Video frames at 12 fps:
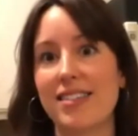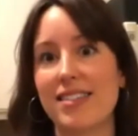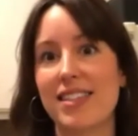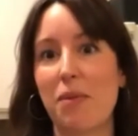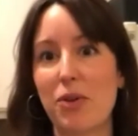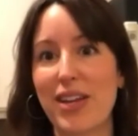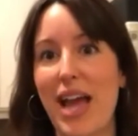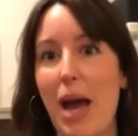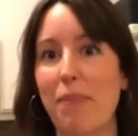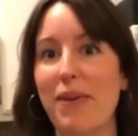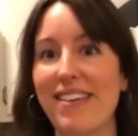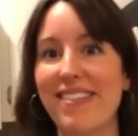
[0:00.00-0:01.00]
that I'm really
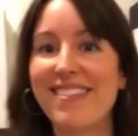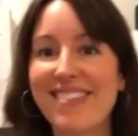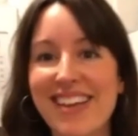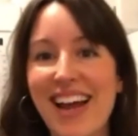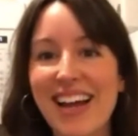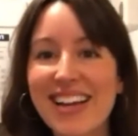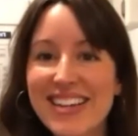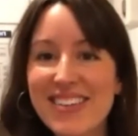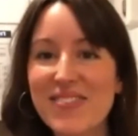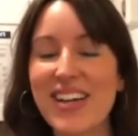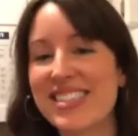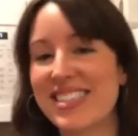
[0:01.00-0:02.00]
happy that I
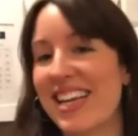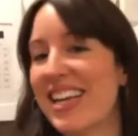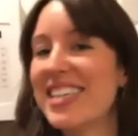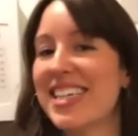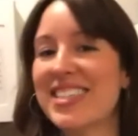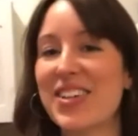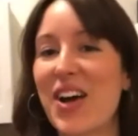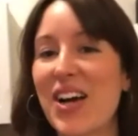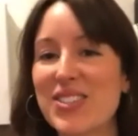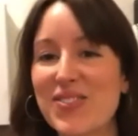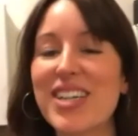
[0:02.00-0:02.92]
invested in. It doesn't cost much.